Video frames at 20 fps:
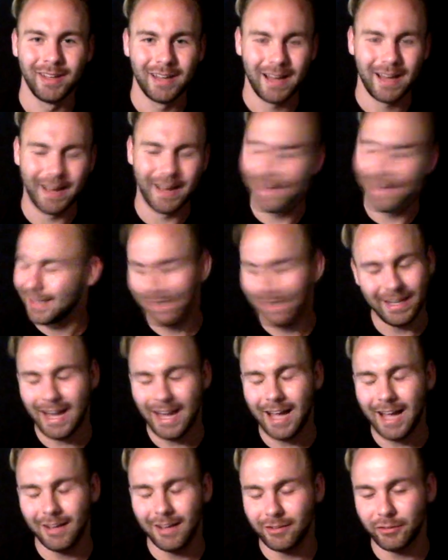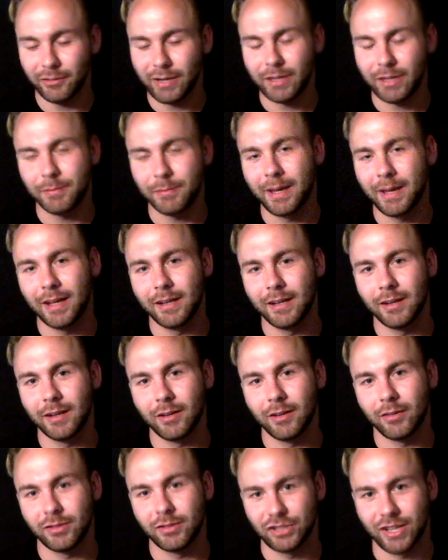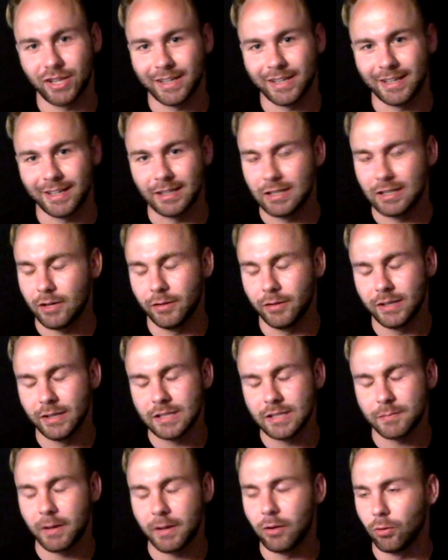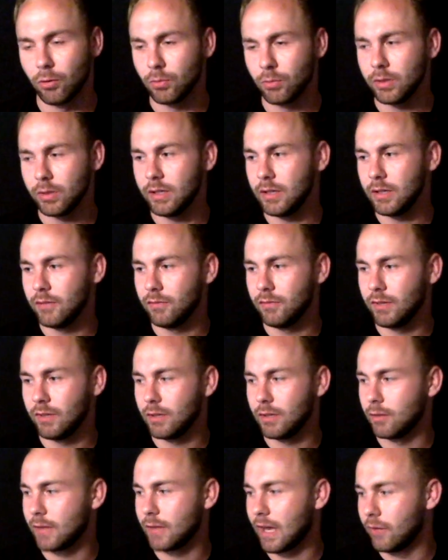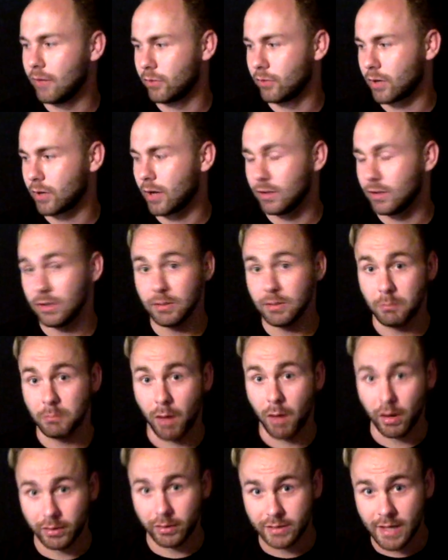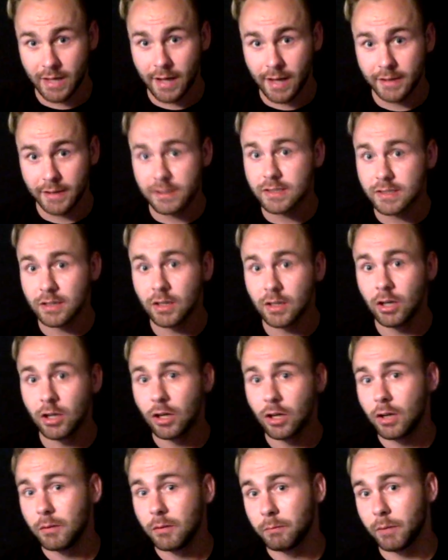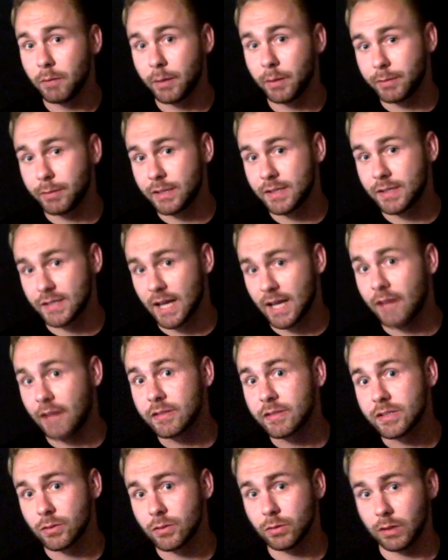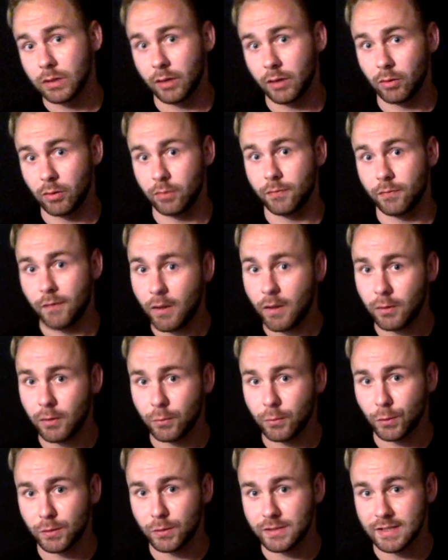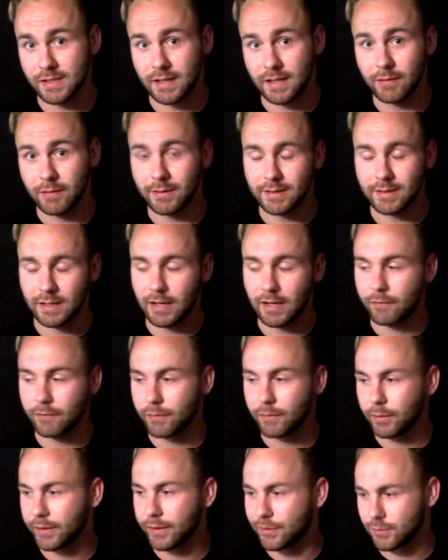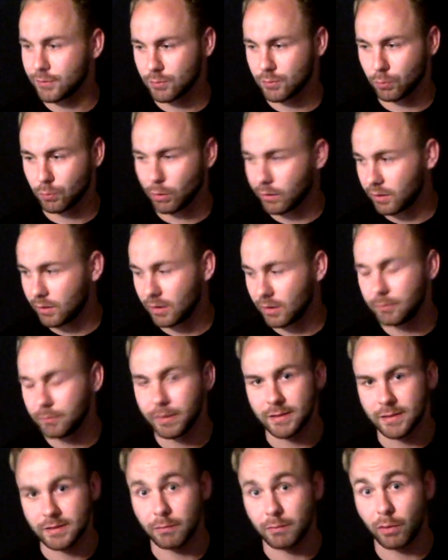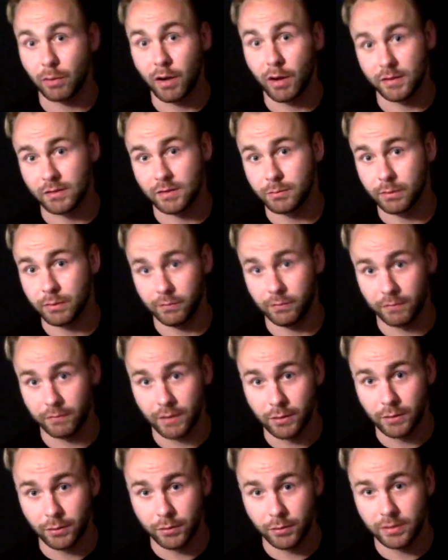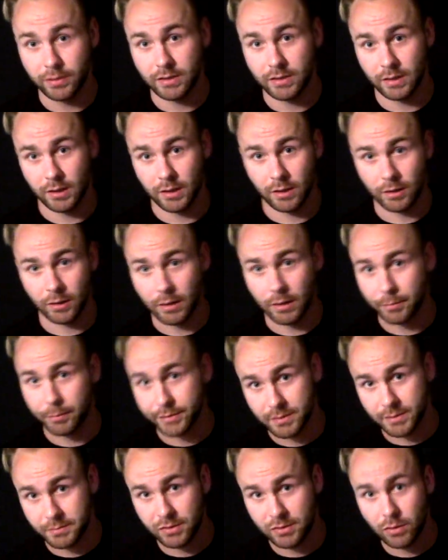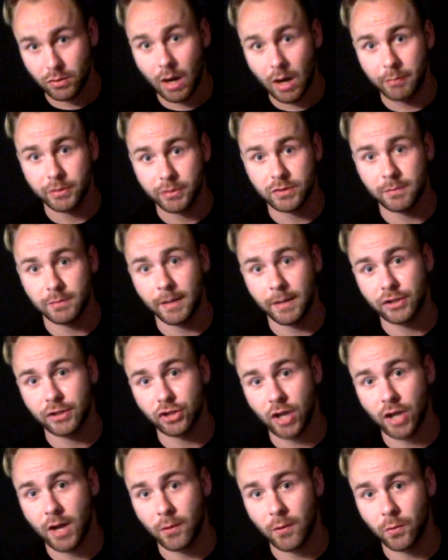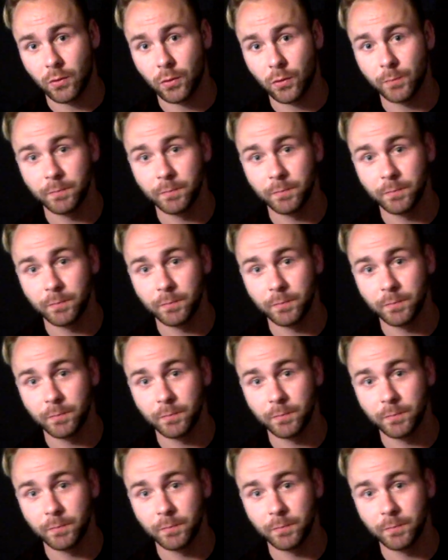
I highly recommend checking it out. It's my only video that ever got demonetized. But because I have so little followers and everything, I felt like it was worth it because I brought so many views and a couple subscribers to my channel.